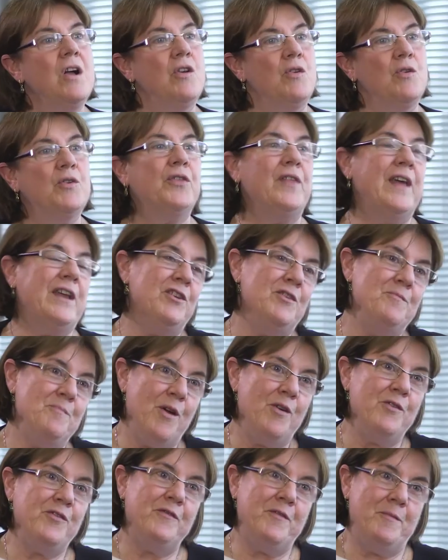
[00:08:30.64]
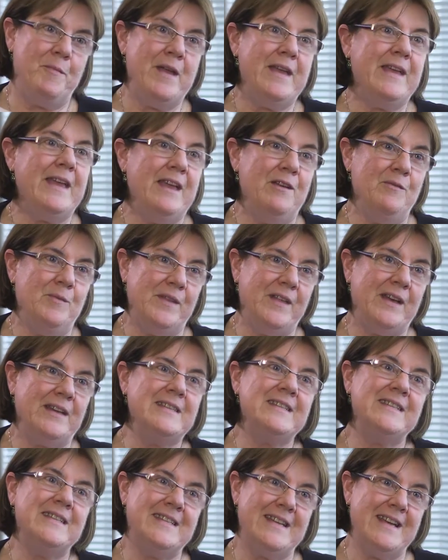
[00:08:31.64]
Look, thank you both for being here with
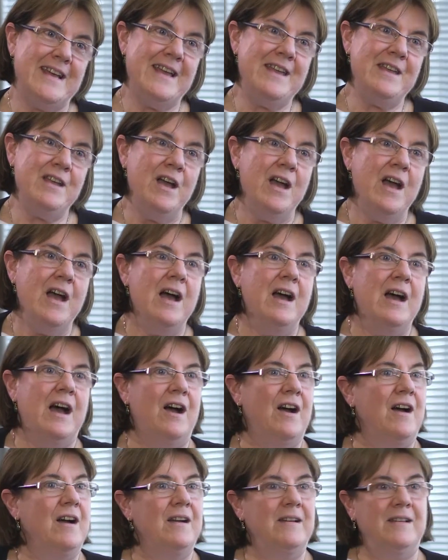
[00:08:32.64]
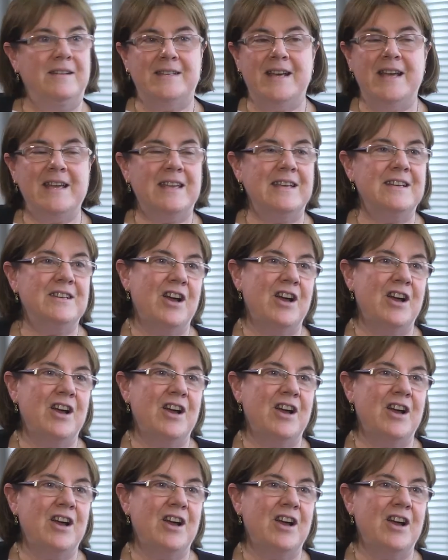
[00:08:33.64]
us today uh, and taking